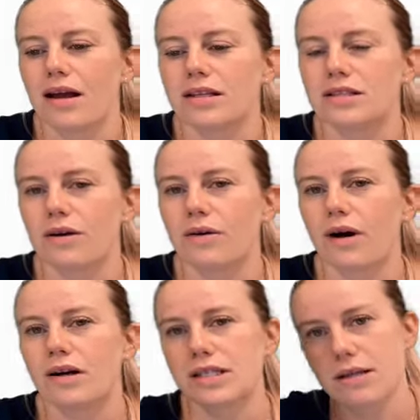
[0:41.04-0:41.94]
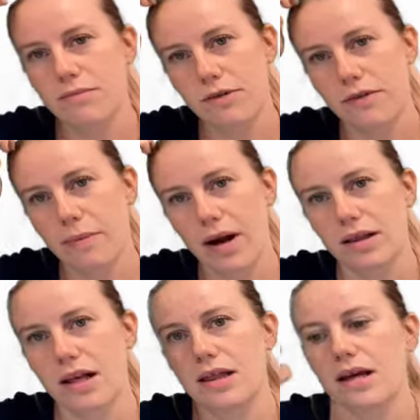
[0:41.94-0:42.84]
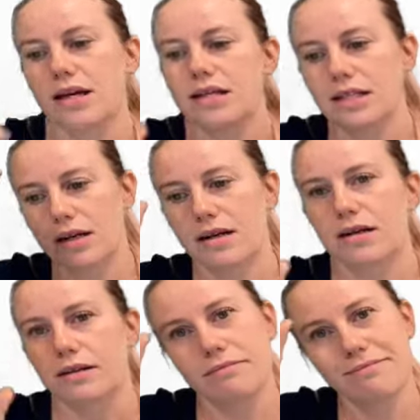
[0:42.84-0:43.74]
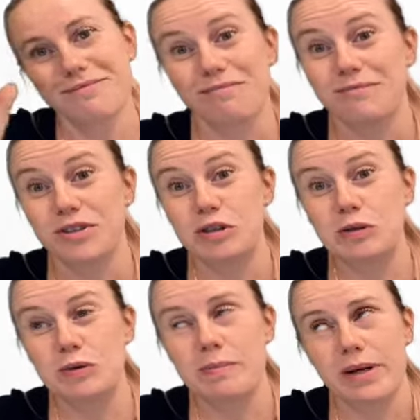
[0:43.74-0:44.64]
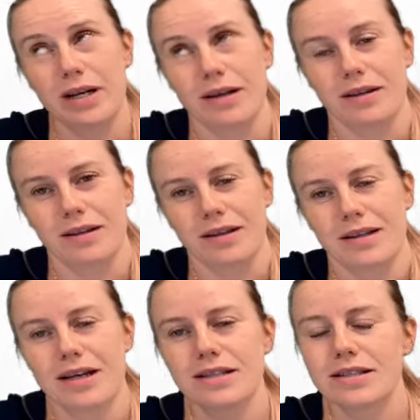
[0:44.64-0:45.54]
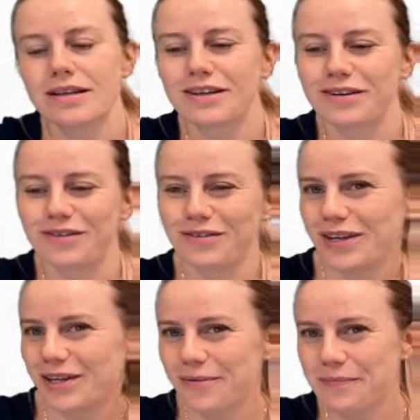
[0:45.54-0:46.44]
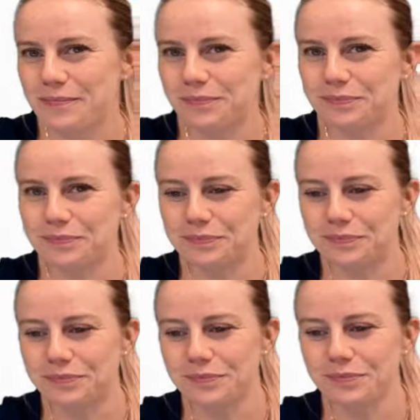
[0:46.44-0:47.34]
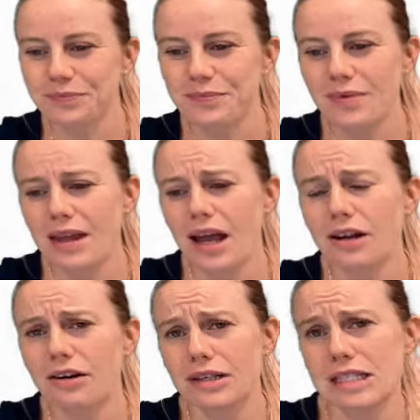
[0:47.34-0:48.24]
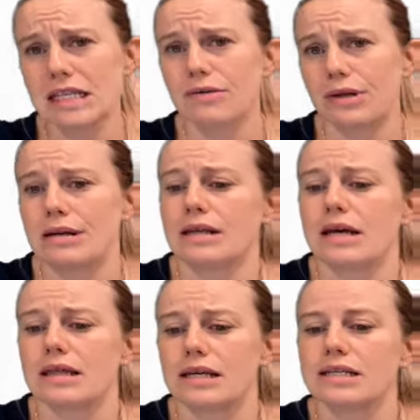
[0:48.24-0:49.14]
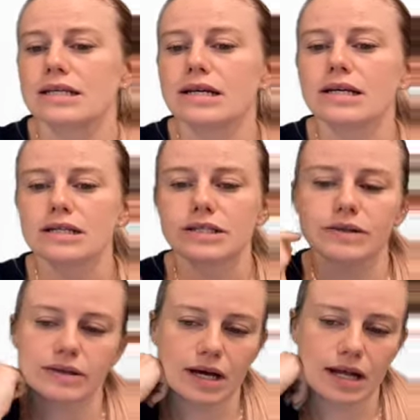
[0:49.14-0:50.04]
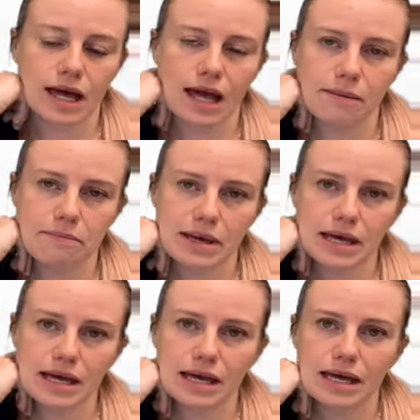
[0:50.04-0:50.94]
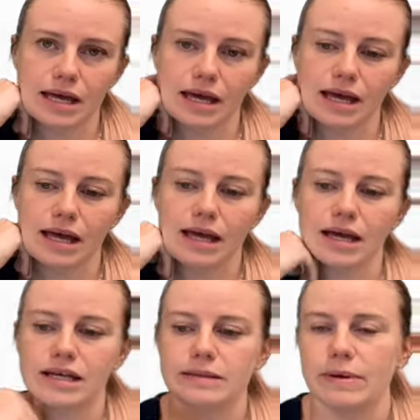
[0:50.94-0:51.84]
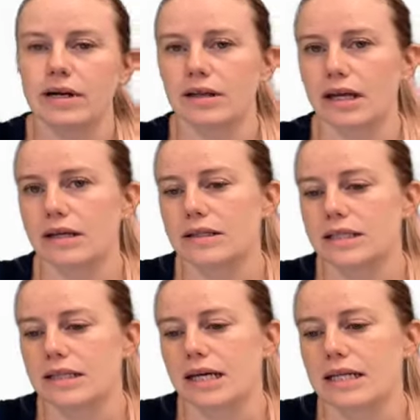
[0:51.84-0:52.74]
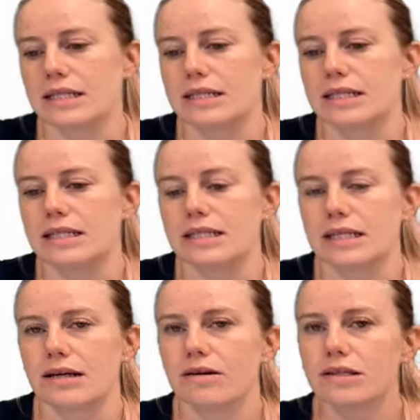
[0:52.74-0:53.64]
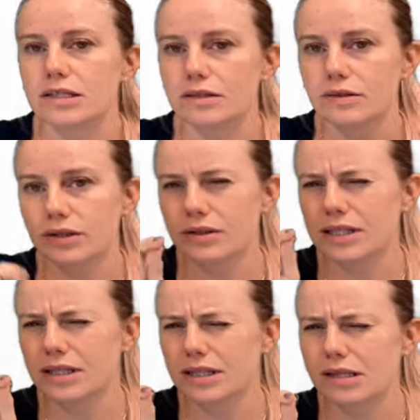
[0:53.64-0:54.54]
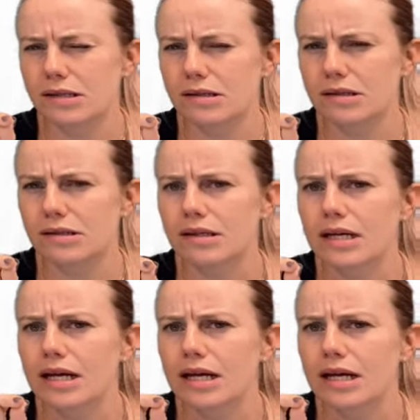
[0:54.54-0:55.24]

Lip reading: So our symbol for parallel lines are two parallel lines. Go figure. And you're going to see it written like this. So line AB is parallel to line CD. Also, you see the little